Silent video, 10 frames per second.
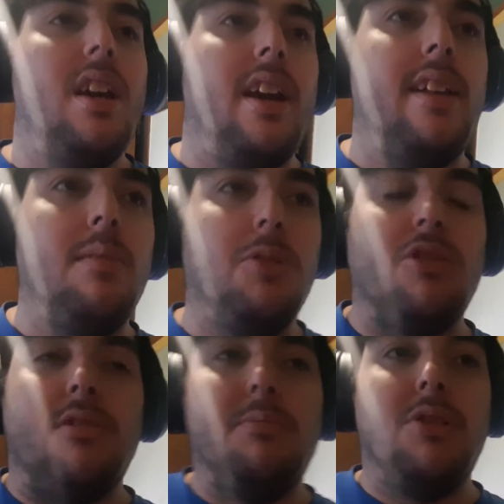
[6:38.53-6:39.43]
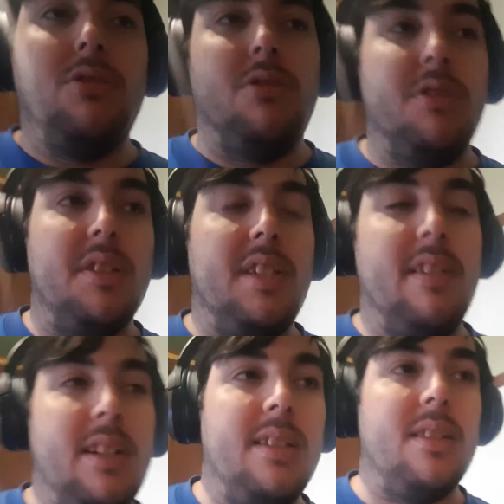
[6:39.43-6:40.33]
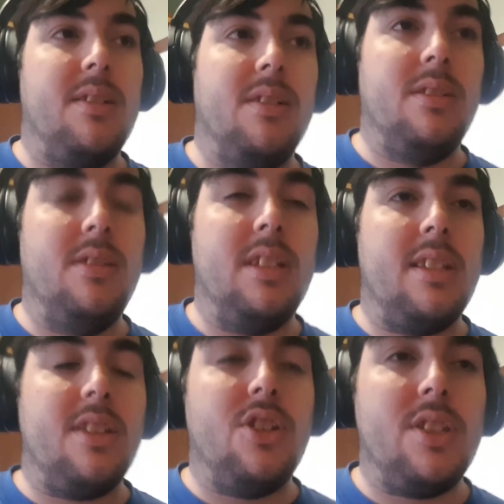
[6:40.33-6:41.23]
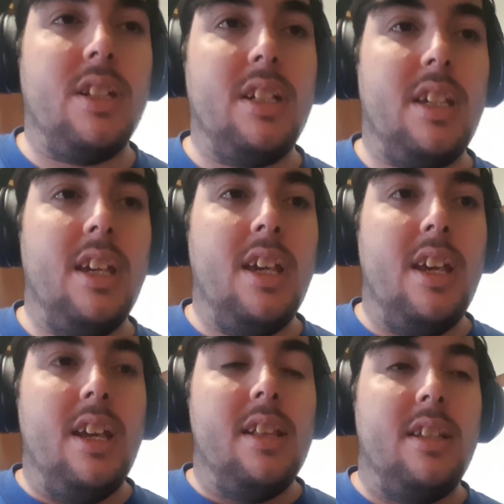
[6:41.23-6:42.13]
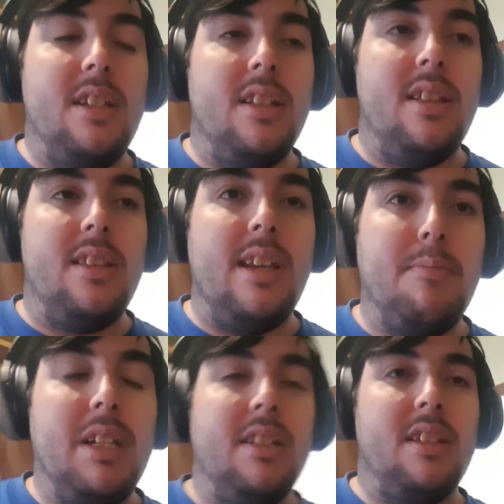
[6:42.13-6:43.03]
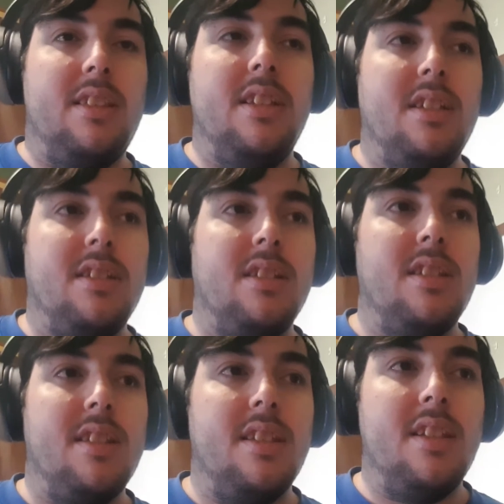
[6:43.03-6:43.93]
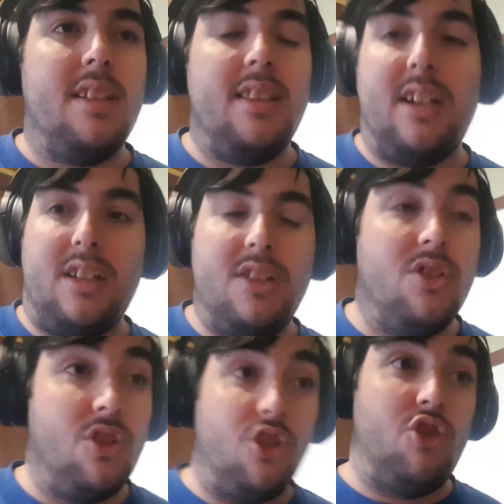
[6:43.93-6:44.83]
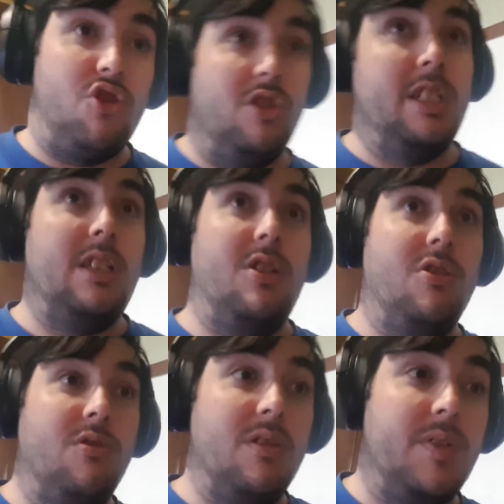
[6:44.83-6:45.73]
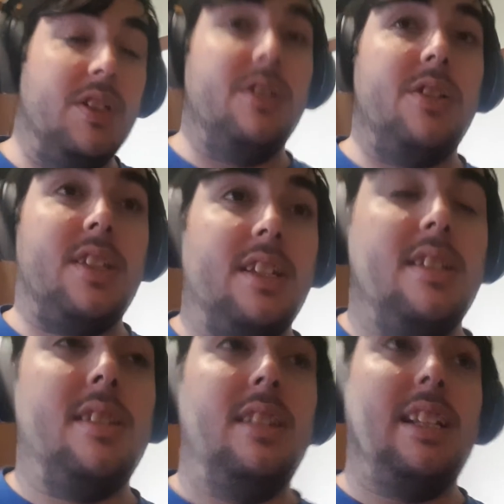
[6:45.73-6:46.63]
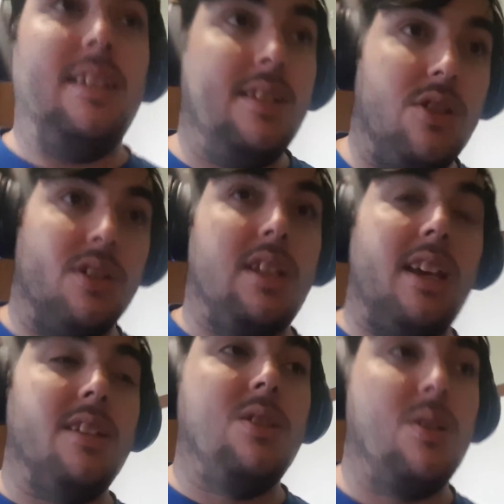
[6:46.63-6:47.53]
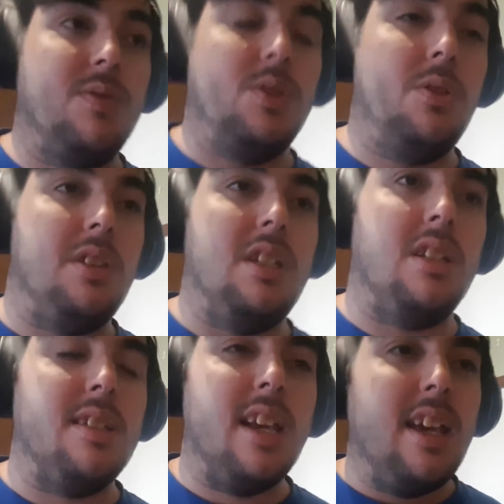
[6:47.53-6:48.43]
And the more and more the series has gone on, it's just like the amount of things that can destroy the universe and lead to the end of all things.